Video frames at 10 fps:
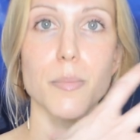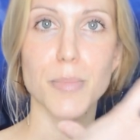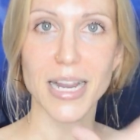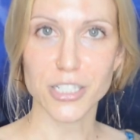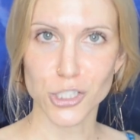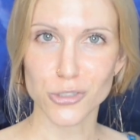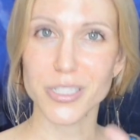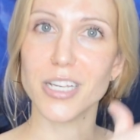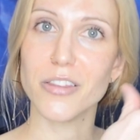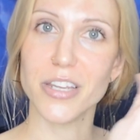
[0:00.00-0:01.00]

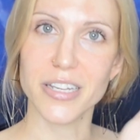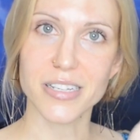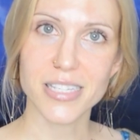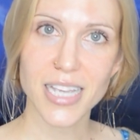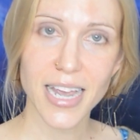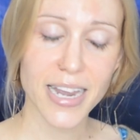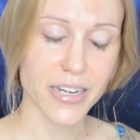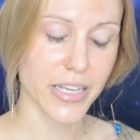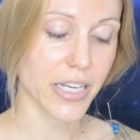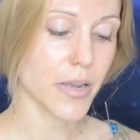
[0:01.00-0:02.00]
bacteria that is
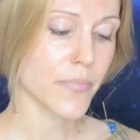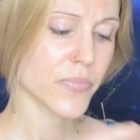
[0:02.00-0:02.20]
acne.